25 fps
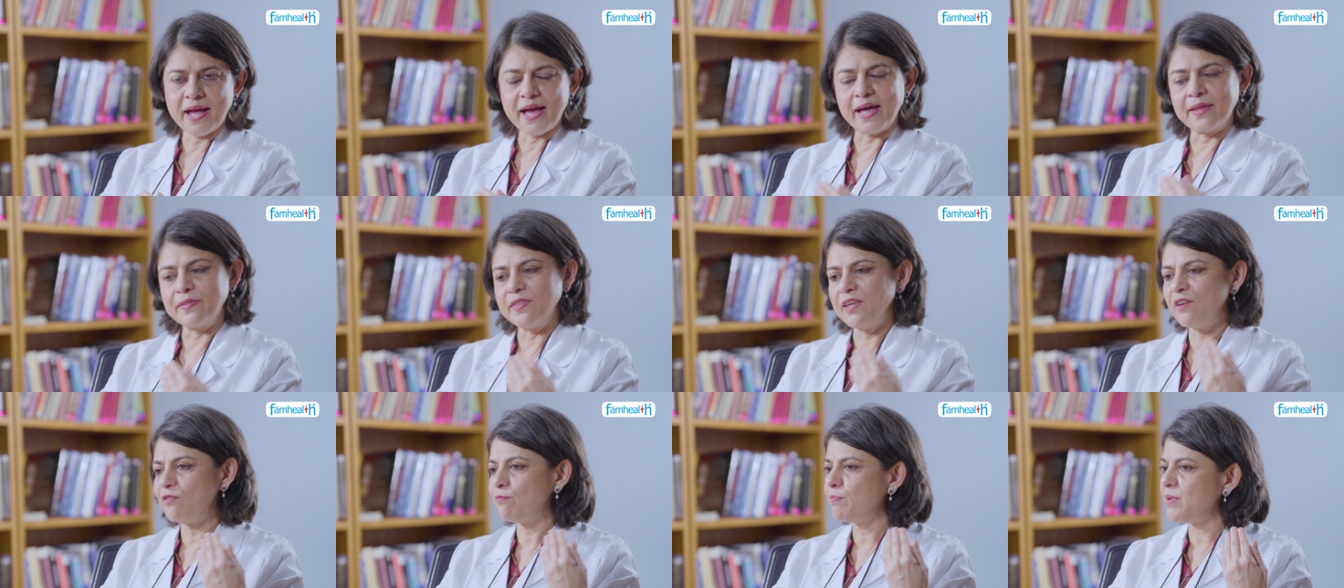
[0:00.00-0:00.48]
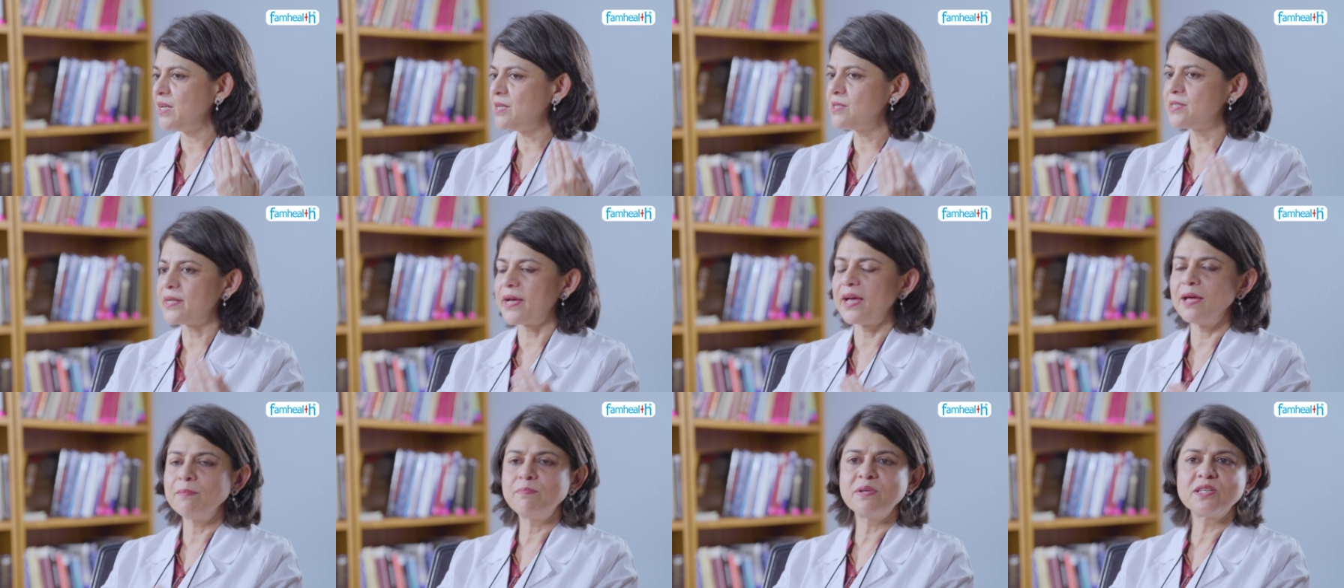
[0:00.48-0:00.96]
and they've been
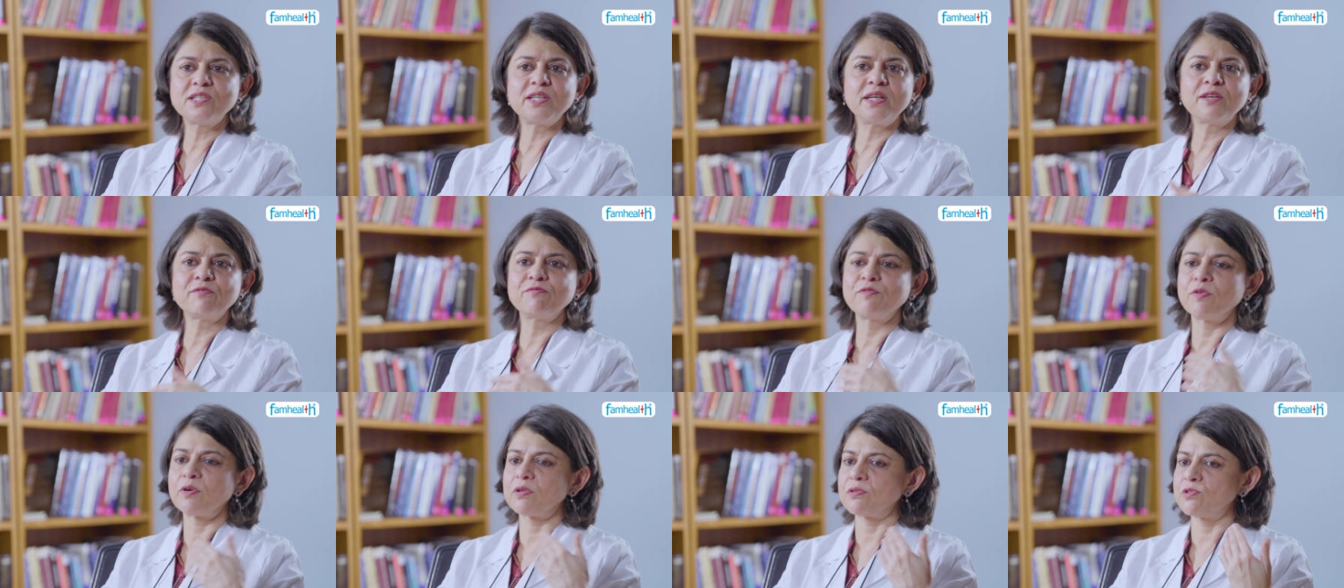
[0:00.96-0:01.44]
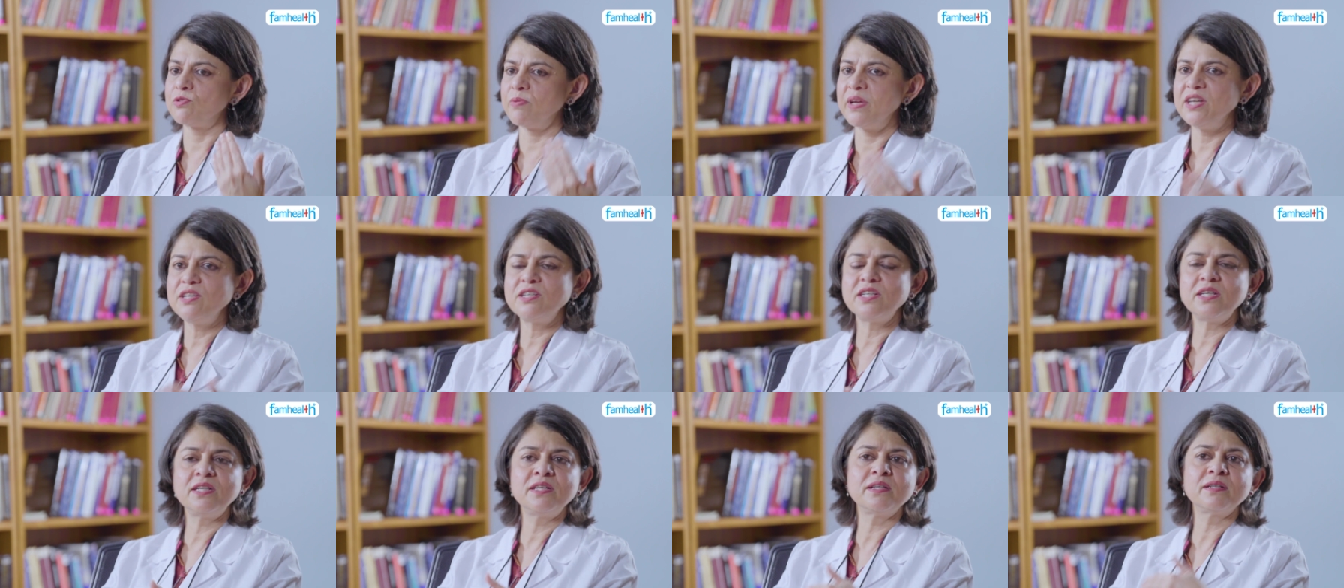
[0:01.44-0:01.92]
diabetic for
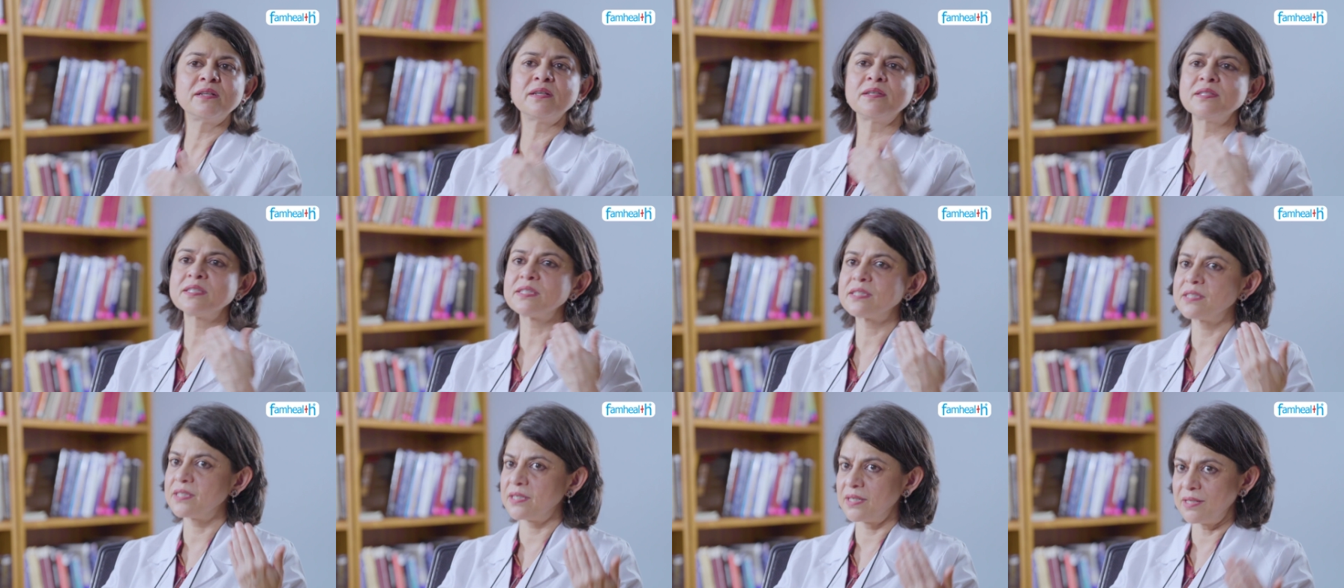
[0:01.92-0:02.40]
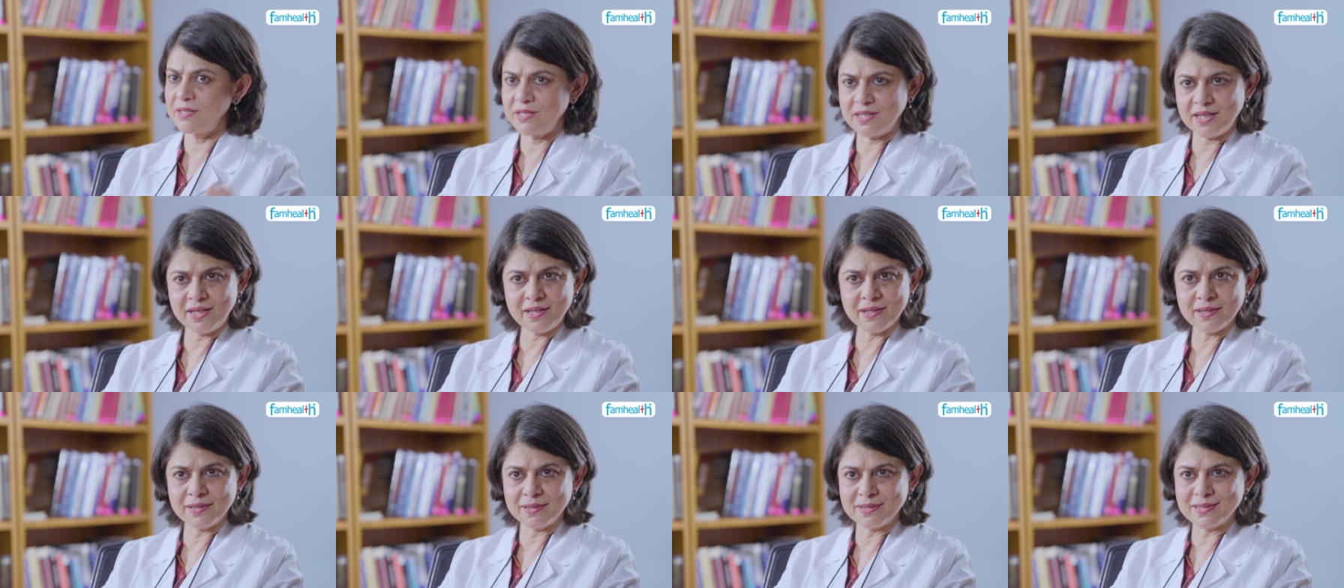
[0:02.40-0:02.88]
20 years,
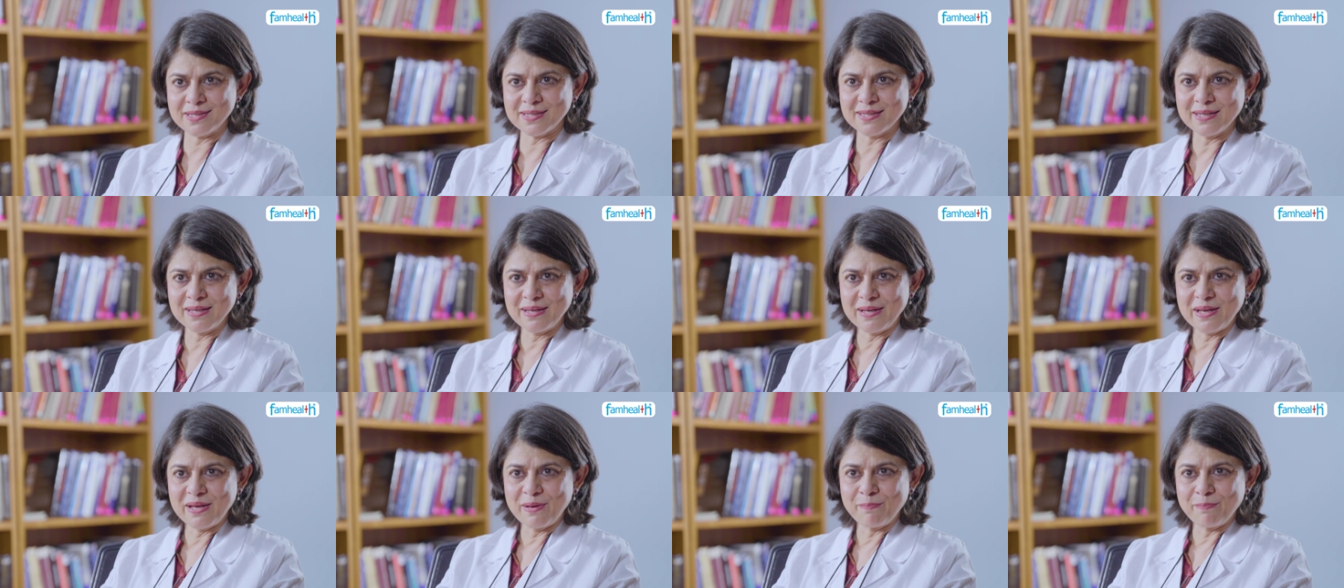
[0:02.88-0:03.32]
30 years,